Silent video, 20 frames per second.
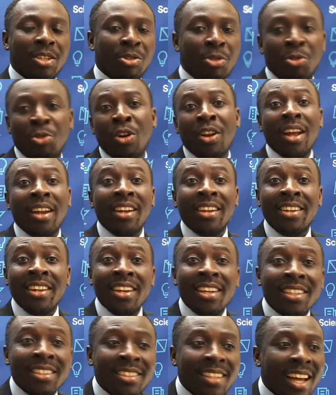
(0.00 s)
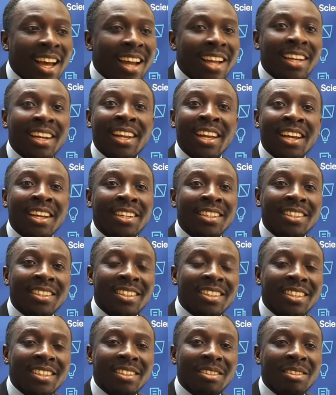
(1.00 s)
Gone are the days I learned
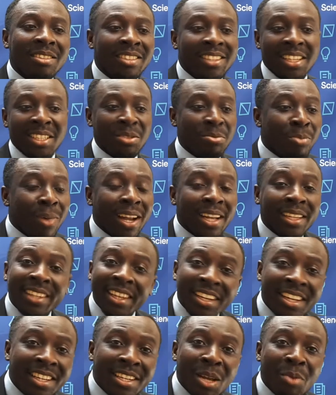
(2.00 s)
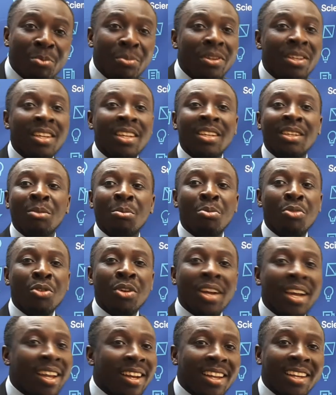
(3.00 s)
just by taking the
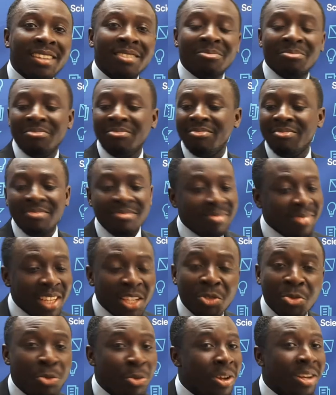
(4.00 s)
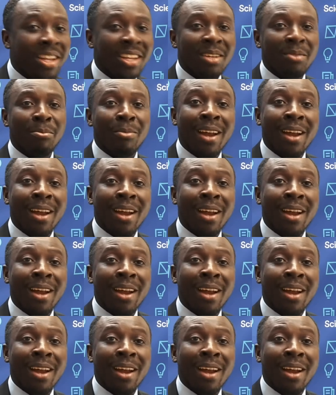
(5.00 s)
book and then just reading.